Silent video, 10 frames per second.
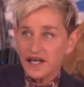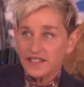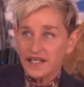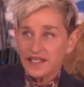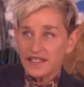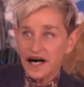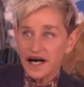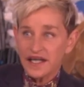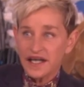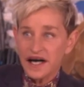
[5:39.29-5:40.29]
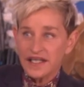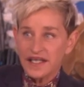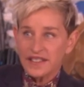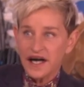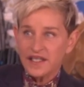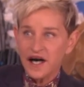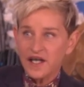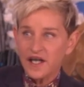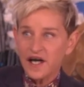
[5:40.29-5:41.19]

own campus in Rwanda to save the mountain